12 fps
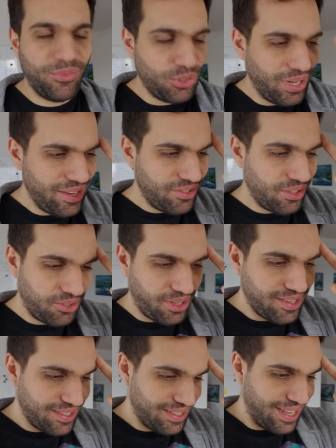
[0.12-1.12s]
Today is a
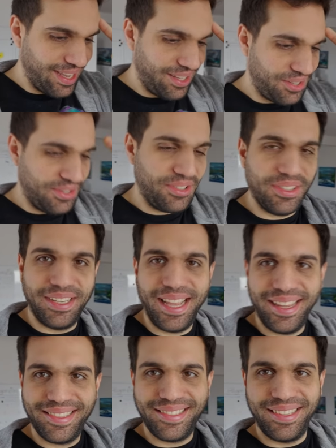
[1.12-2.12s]
crazy day because
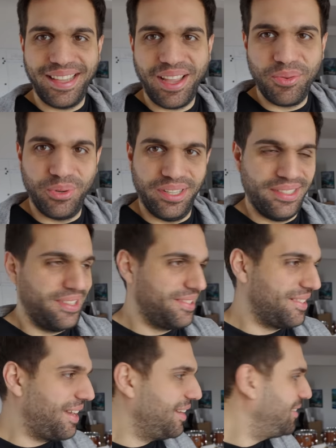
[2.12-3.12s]
today is the day where I
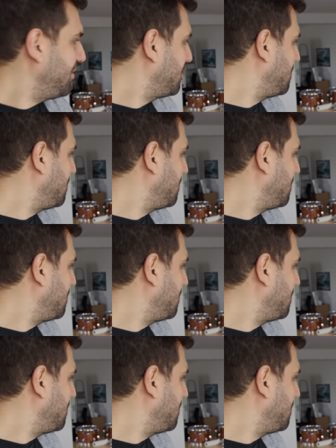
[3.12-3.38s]
decided